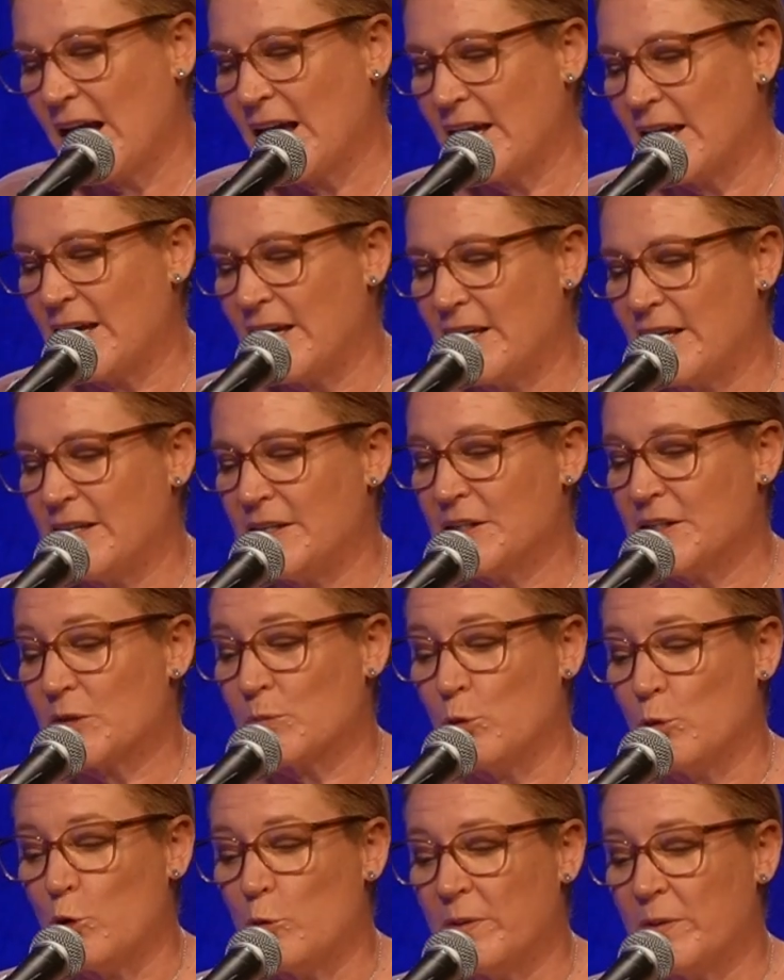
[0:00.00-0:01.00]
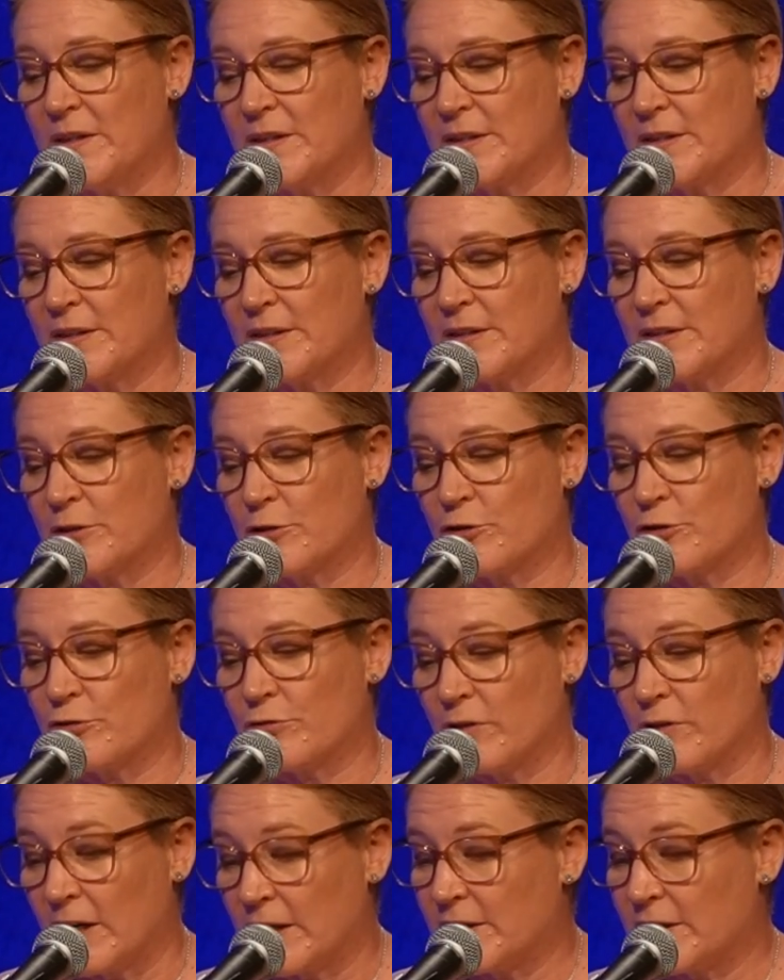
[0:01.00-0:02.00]
a small business
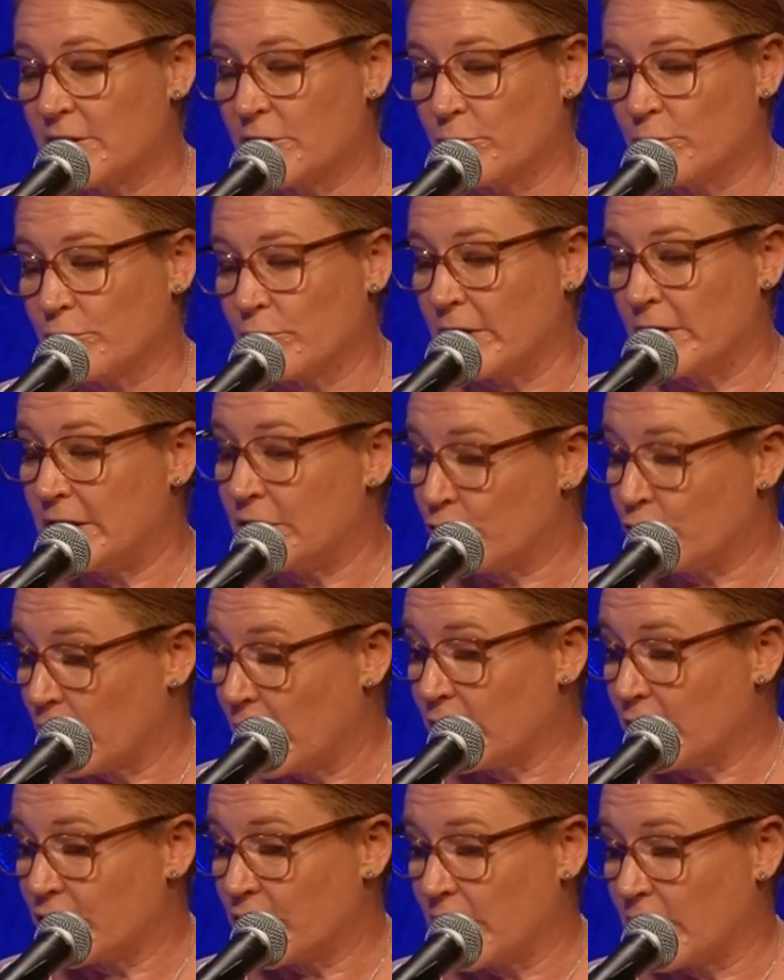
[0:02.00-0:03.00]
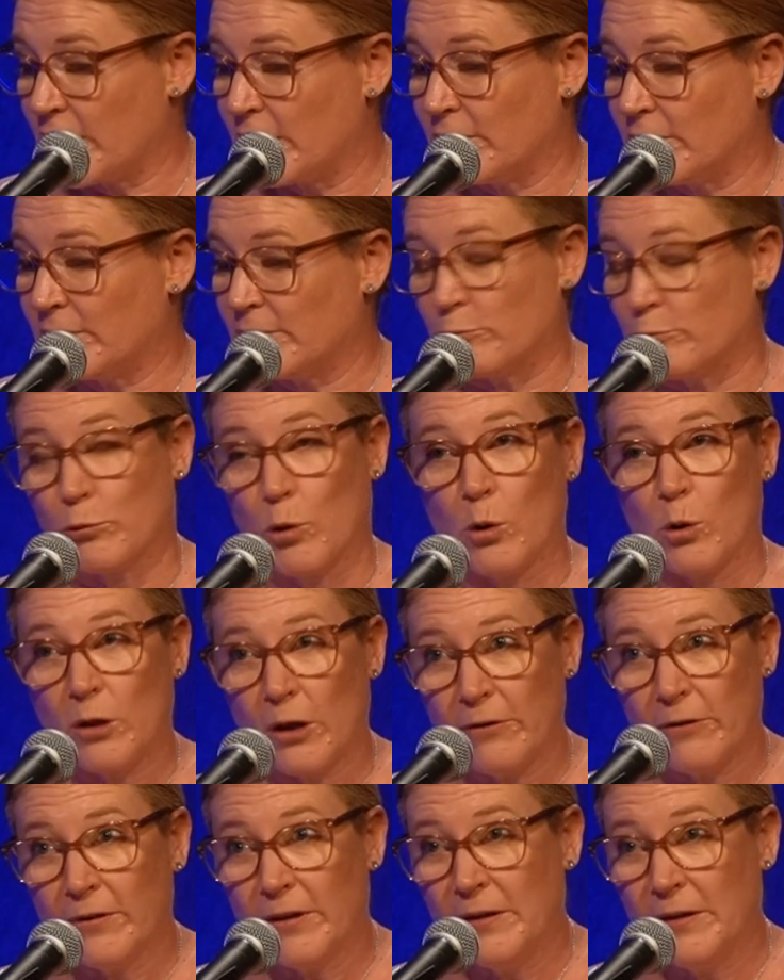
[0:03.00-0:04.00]
trust restructure
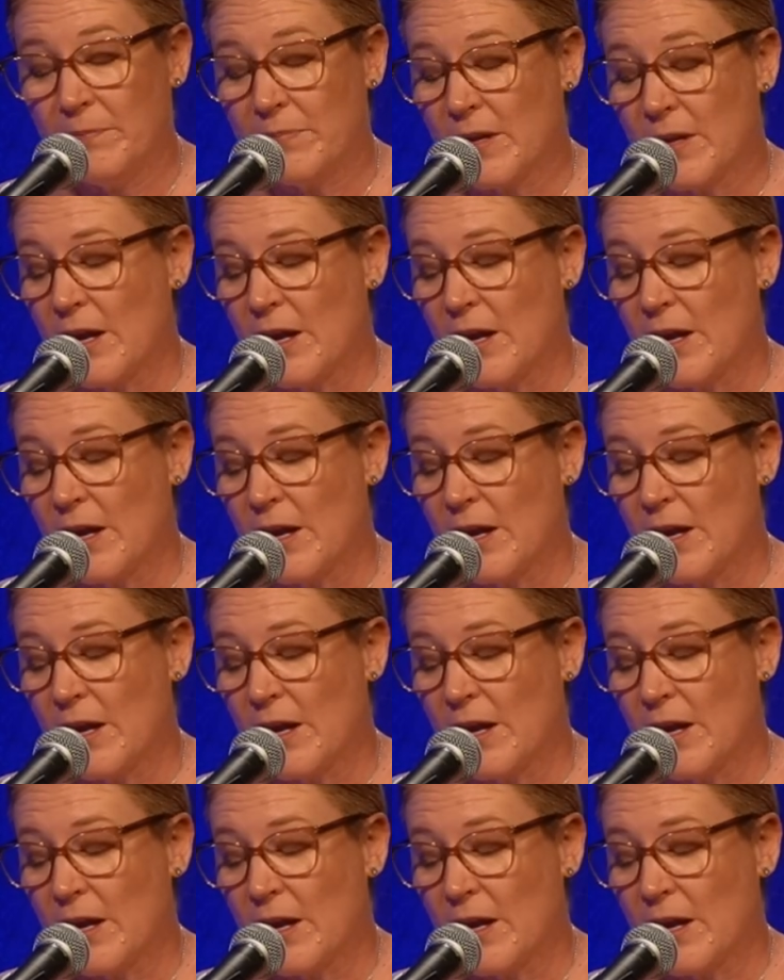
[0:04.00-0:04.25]
rollover,